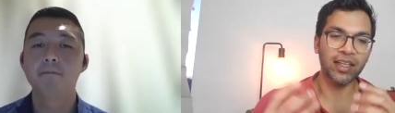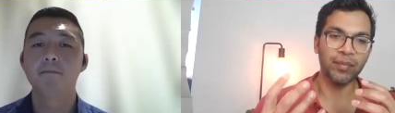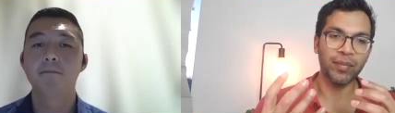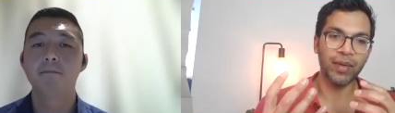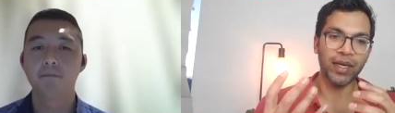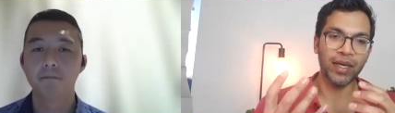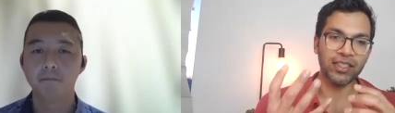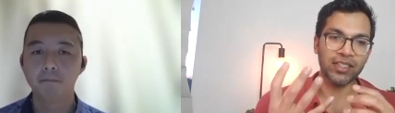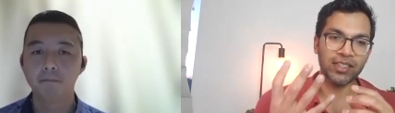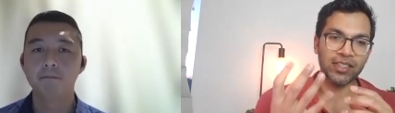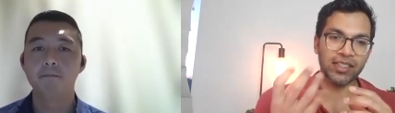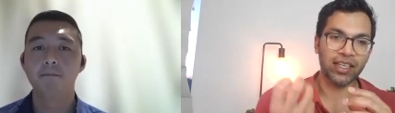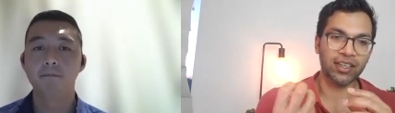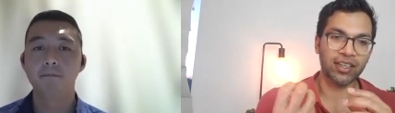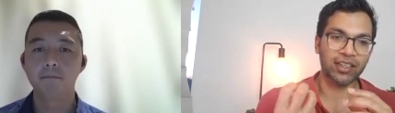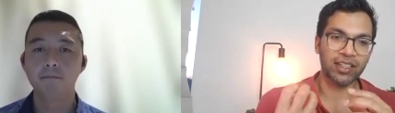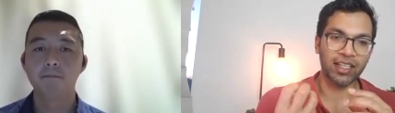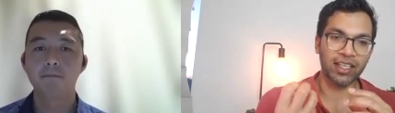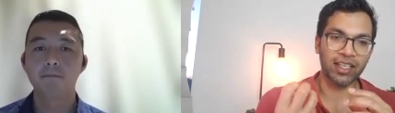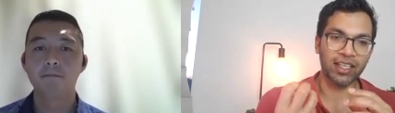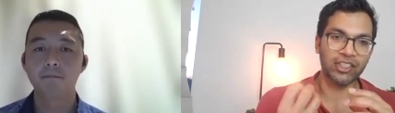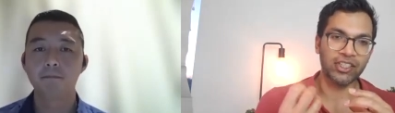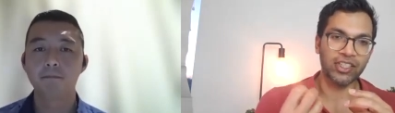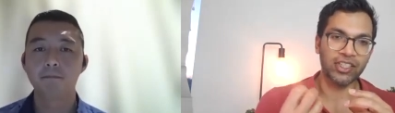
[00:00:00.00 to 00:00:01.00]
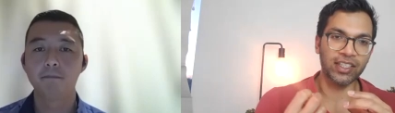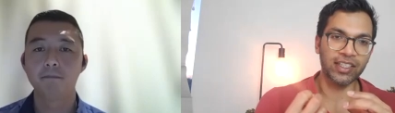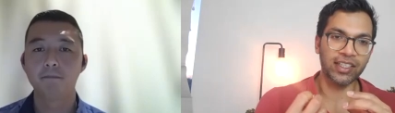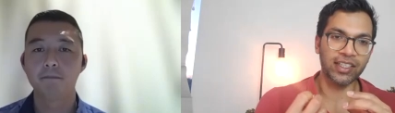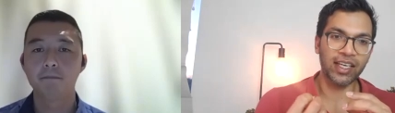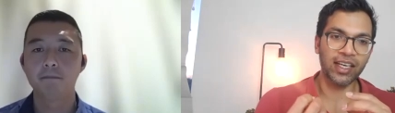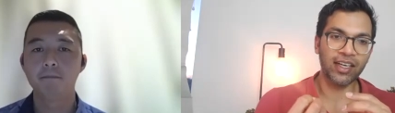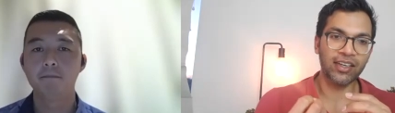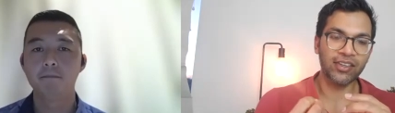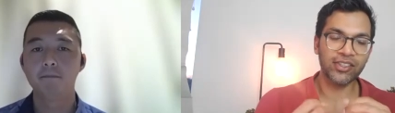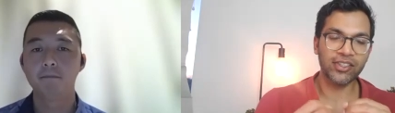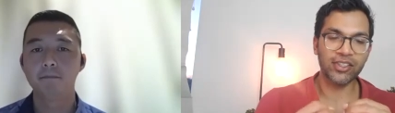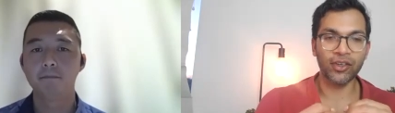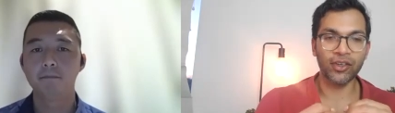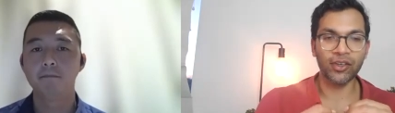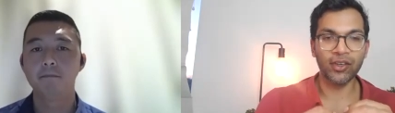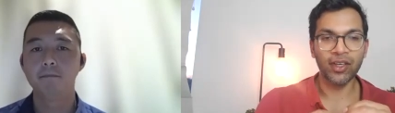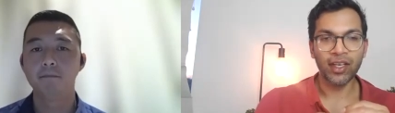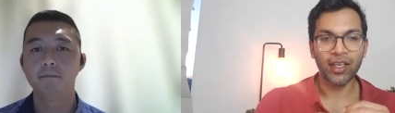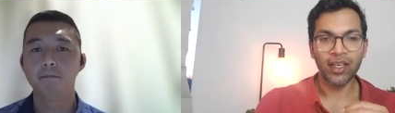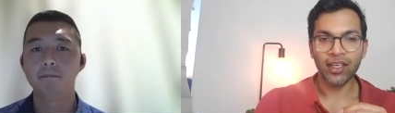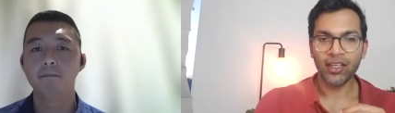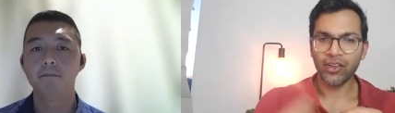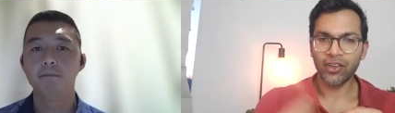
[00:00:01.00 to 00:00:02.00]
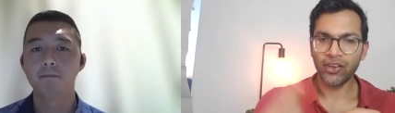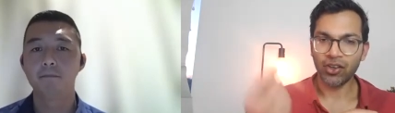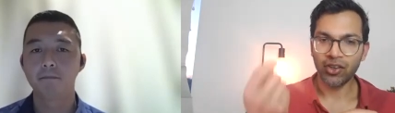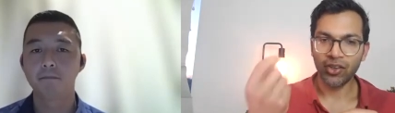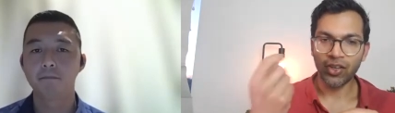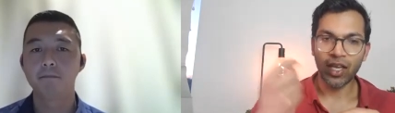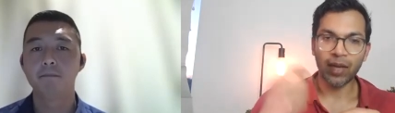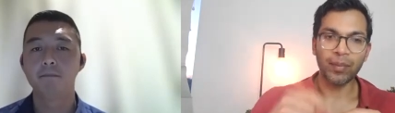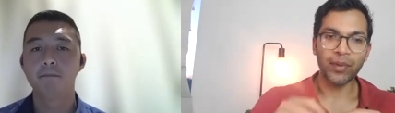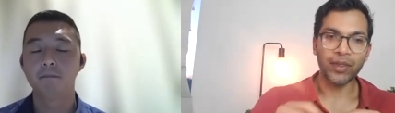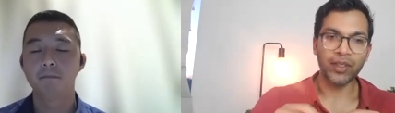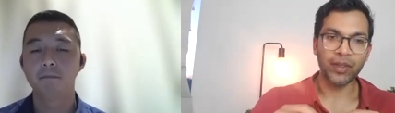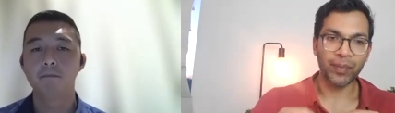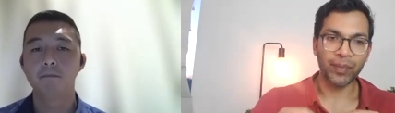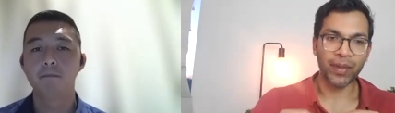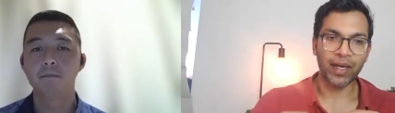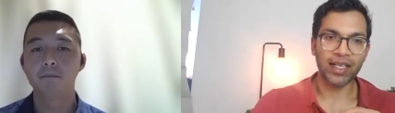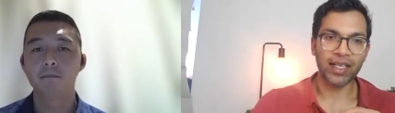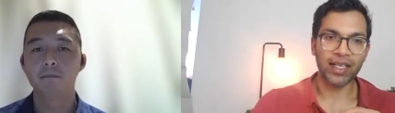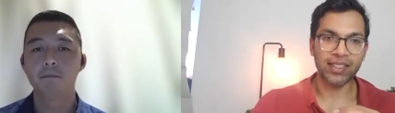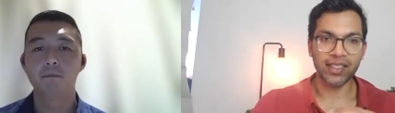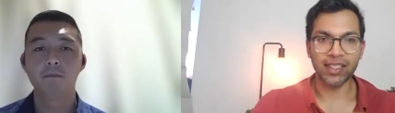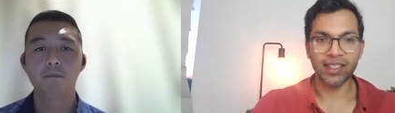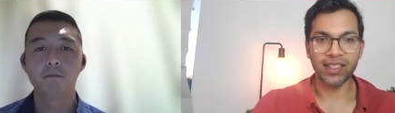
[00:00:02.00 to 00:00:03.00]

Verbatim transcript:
Speaker 1: the patient's now clamping mm-hmm. it down. So you're not able to pass a